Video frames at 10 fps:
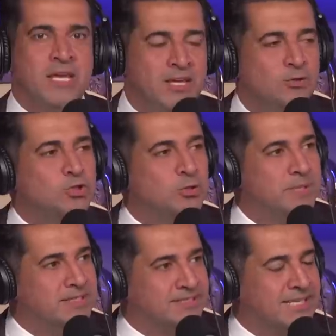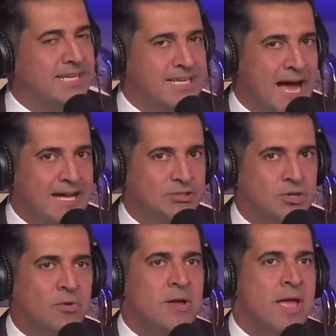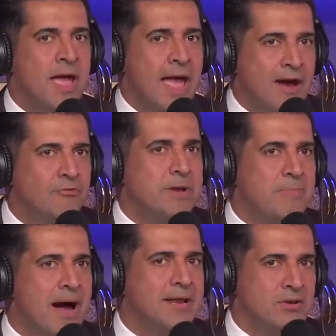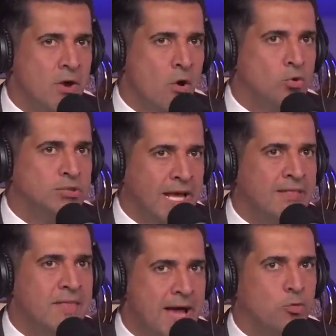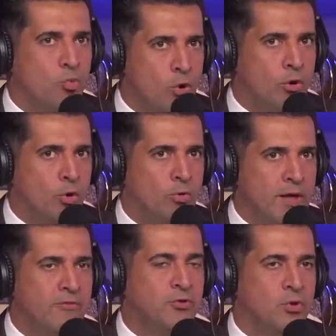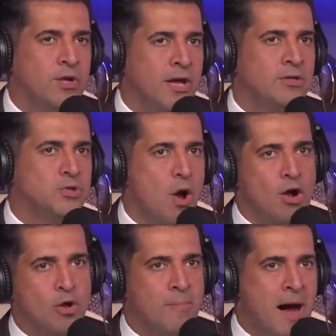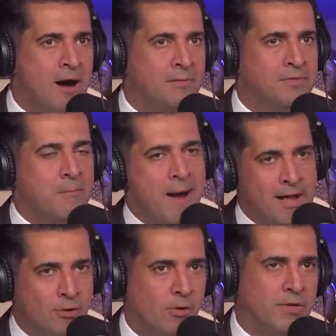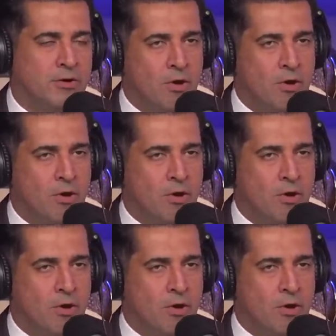He used to be a Citi guy, so everybody knows in that world. If you're gonna talk about the Michael, the